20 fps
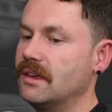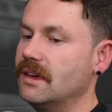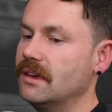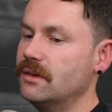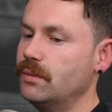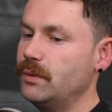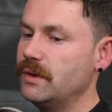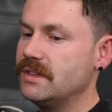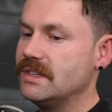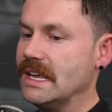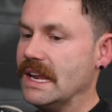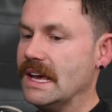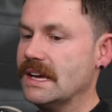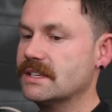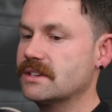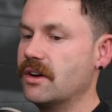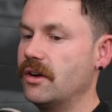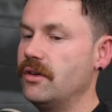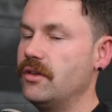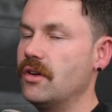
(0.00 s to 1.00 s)
I guess with
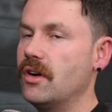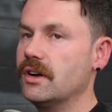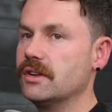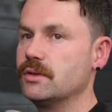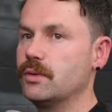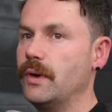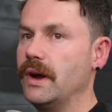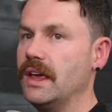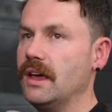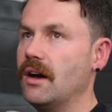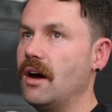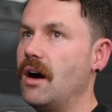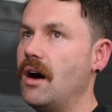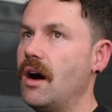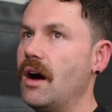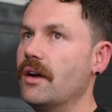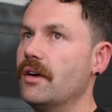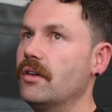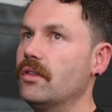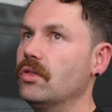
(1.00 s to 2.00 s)
Tedesco 920,
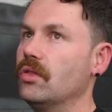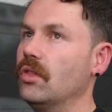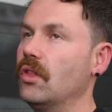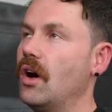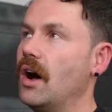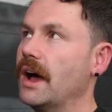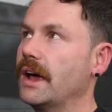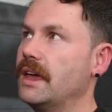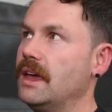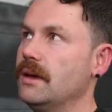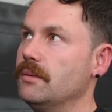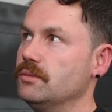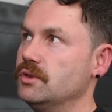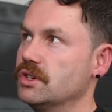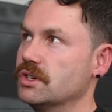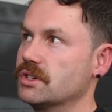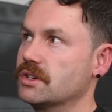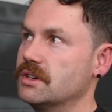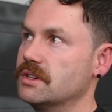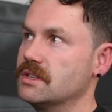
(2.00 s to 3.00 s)
I don't like him
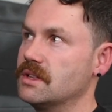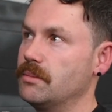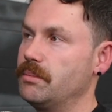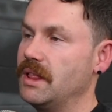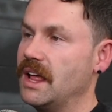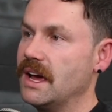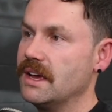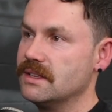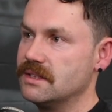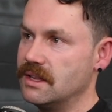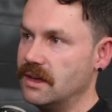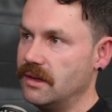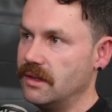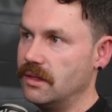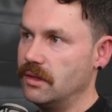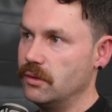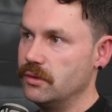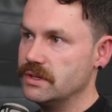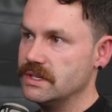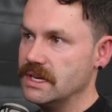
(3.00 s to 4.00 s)
just because of the players they're
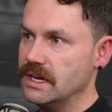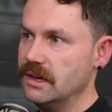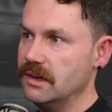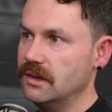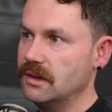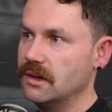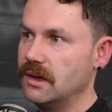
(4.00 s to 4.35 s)
losing,